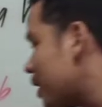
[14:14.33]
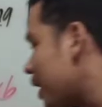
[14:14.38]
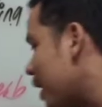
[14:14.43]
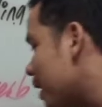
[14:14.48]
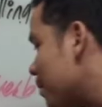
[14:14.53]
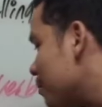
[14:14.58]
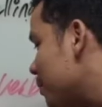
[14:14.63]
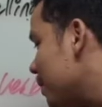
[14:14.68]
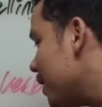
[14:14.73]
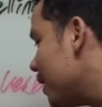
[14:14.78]

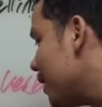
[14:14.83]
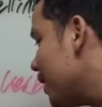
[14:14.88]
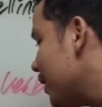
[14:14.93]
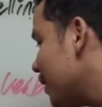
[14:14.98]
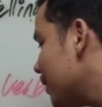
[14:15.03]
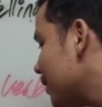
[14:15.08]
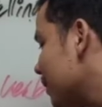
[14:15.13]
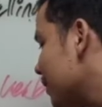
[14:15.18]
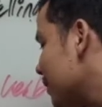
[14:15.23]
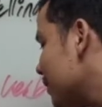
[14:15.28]
can
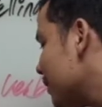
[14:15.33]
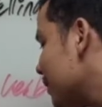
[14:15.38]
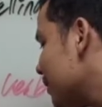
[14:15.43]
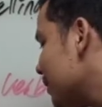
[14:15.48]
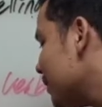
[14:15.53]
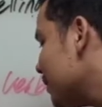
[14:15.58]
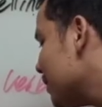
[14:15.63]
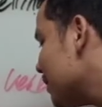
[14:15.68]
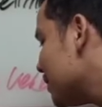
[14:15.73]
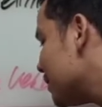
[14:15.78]
be
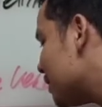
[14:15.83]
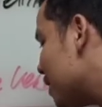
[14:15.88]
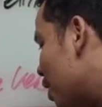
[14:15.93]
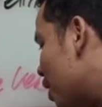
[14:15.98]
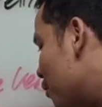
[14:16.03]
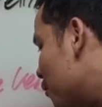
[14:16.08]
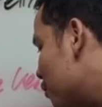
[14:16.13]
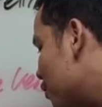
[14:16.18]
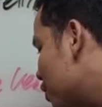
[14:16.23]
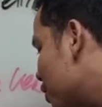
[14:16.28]

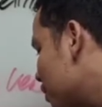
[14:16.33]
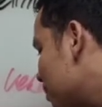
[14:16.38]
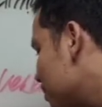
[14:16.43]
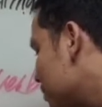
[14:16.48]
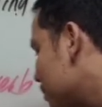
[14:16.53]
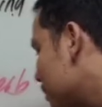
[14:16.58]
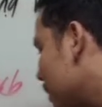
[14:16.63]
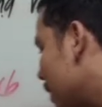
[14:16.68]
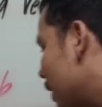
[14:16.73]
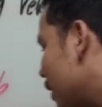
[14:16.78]
start
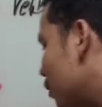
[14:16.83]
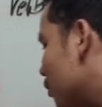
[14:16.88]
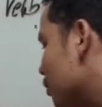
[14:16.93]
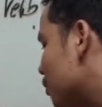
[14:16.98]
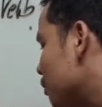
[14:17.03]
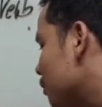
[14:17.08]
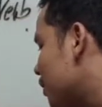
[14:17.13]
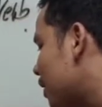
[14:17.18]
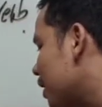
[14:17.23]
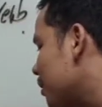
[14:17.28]
verb and
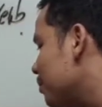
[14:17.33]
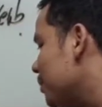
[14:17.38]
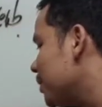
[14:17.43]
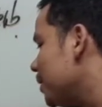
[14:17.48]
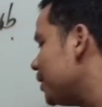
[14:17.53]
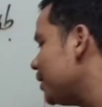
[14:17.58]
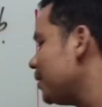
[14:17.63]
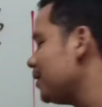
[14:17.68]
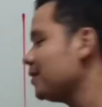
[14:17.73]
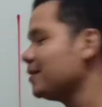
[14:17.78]
also can
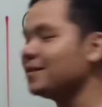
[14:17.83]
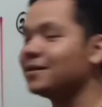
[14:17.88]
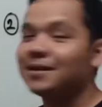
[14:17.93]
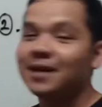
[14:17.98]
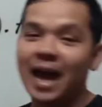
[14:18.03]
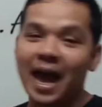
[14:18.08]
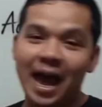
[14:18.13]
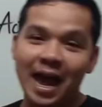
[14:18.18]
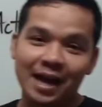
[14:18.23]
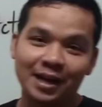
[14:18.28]
be
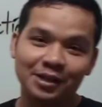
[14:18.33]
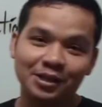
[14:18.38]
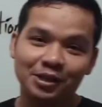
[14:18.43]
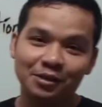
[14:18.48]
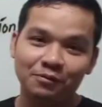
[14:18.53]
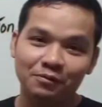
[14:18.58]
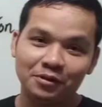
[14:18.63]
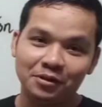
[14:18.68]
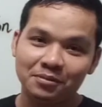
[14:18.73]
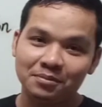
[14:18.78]

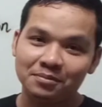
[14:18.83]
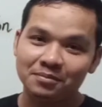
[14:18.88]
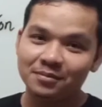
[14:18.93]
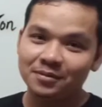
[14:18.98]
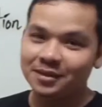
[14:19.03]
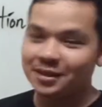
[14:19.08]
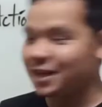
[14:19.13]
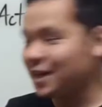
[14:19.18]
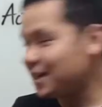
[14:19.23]
action verb. See